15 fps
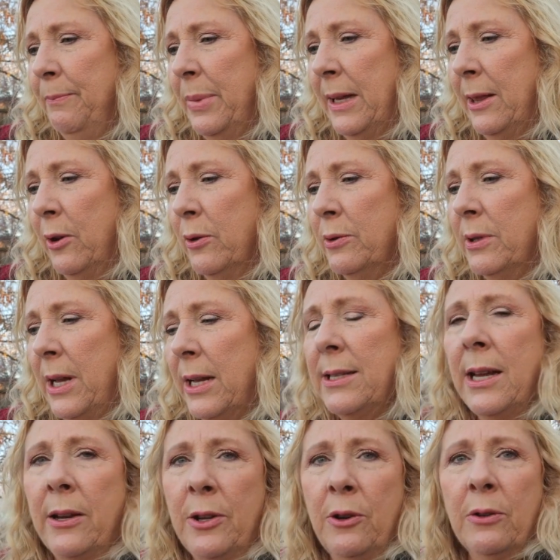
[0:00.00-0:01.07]
But
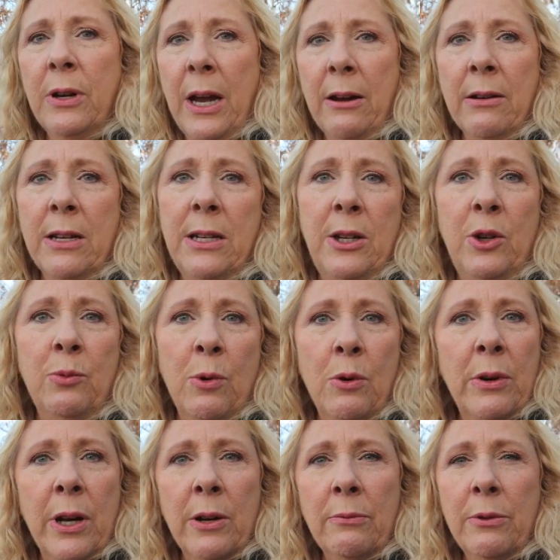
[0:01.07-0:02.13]
that's how you'll guarantee you
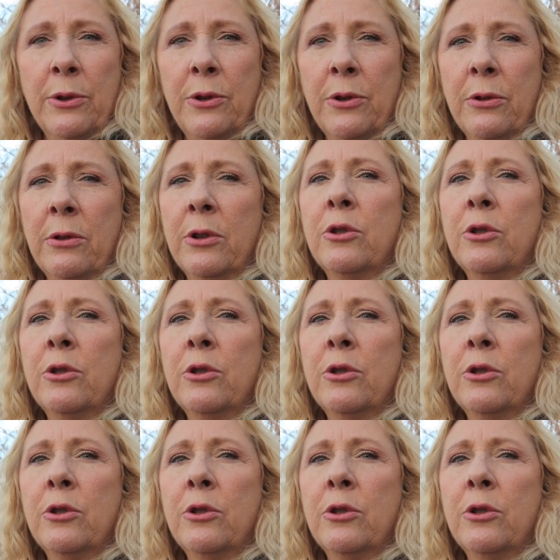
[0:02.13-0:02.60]
won't get a rooster.